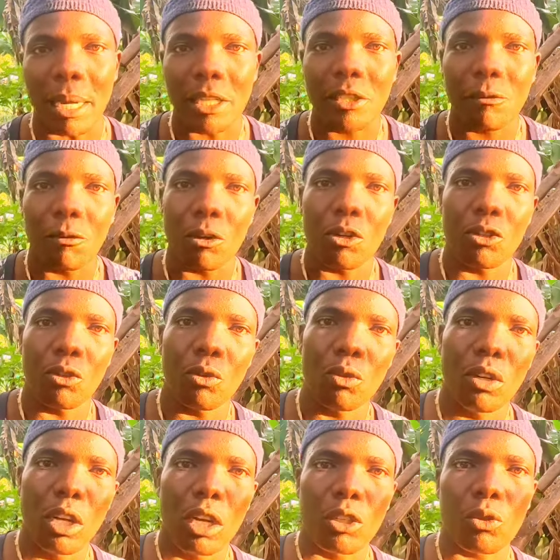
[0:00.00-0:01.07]
But for
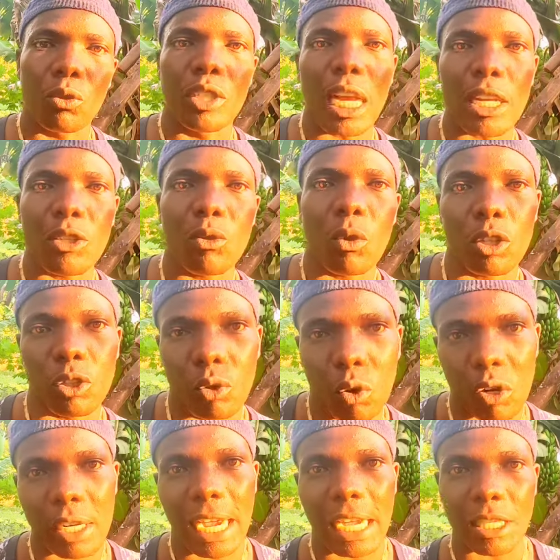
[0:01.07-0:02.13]
you to judge what
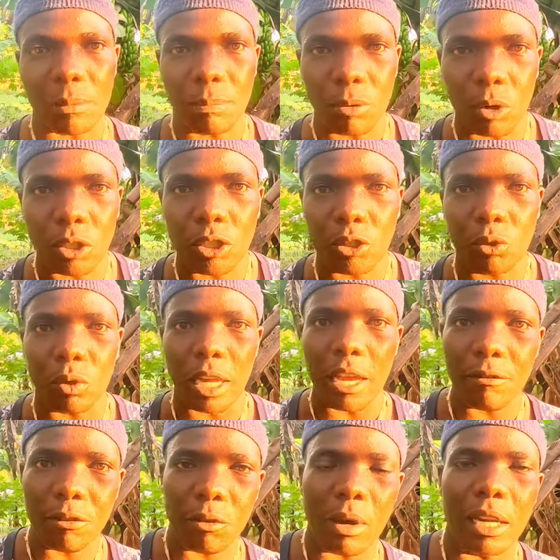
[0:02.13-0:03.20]
God has brought to
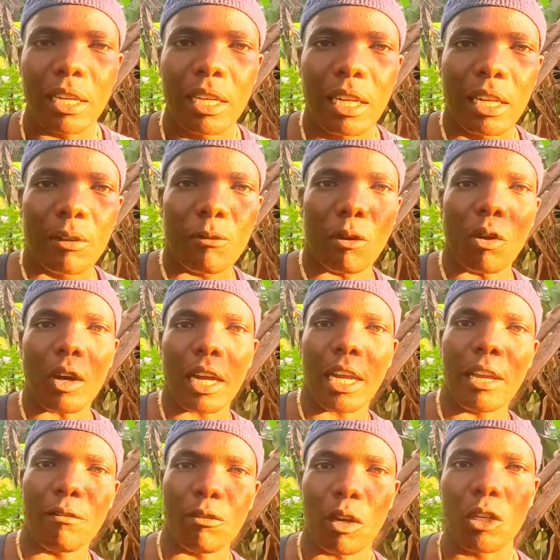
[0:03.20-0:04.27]
everyone, for
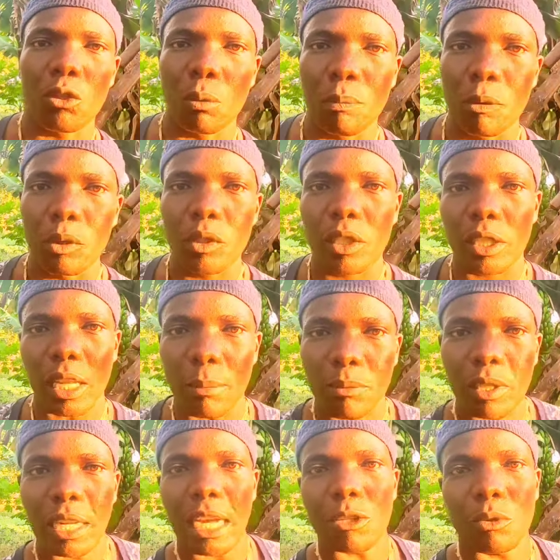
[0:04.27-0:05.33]
everyone to put
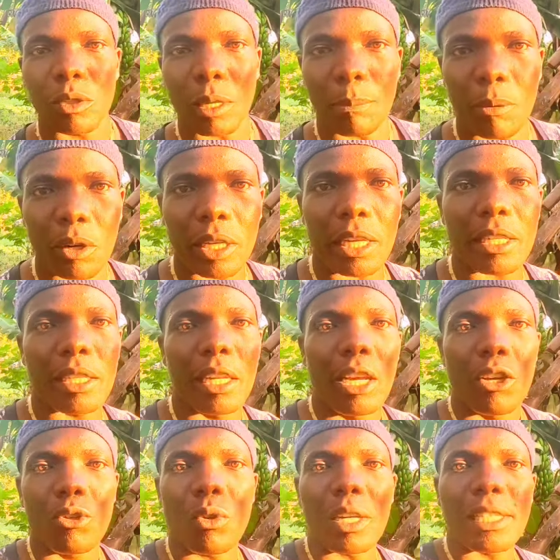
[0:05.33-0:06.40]
something into the pocket,
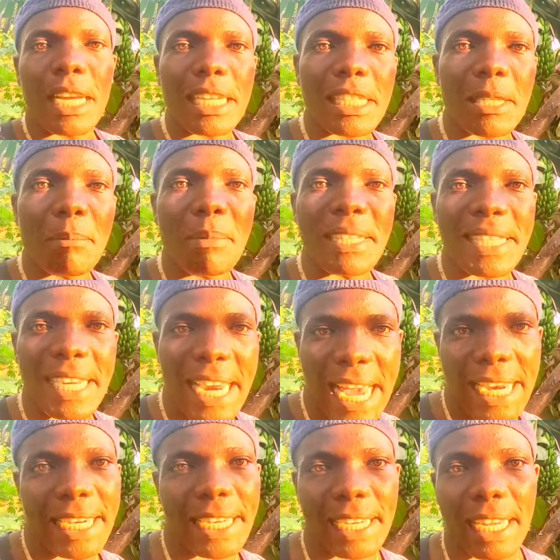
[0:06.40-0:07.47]
you are just
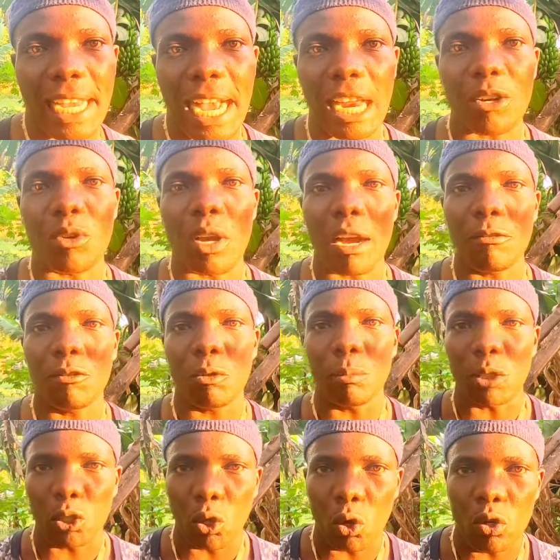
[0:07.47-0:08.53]
misled. And you have to
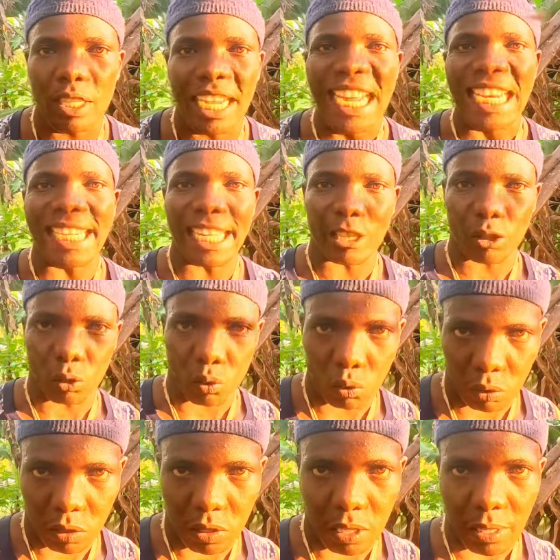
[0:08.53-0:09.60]
be told the
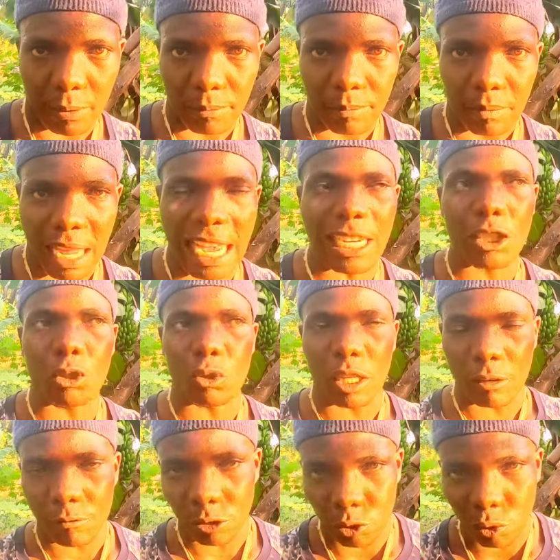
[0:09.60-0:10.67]
truth. And to
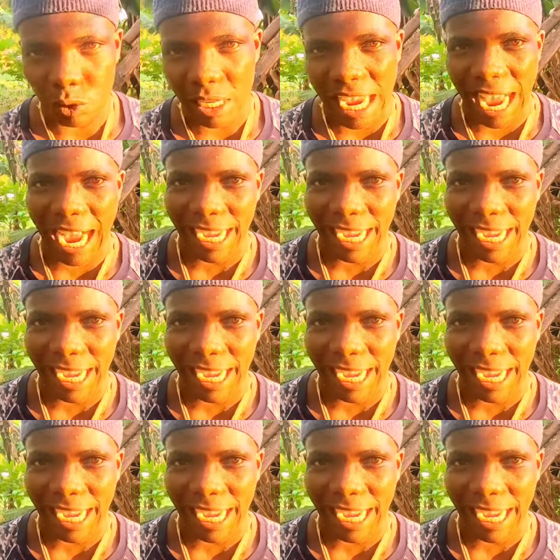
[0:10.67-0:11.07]
David Jr.